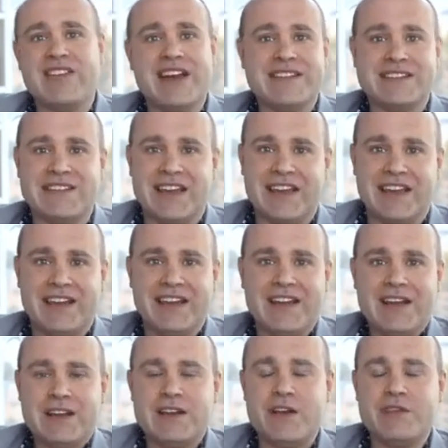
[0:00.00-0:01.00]
That's it.
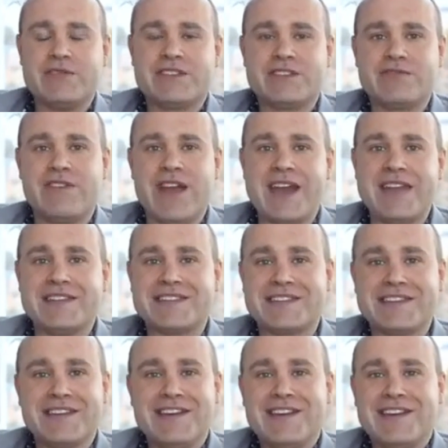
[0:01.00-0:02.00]
No
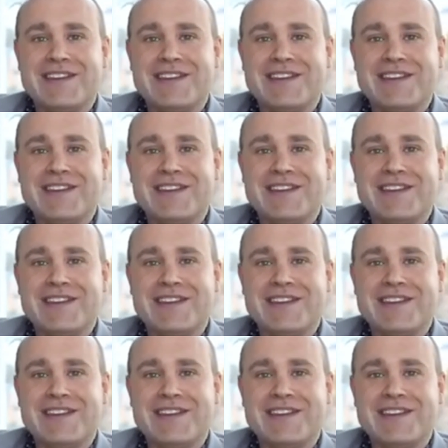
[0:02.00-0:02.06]
stress.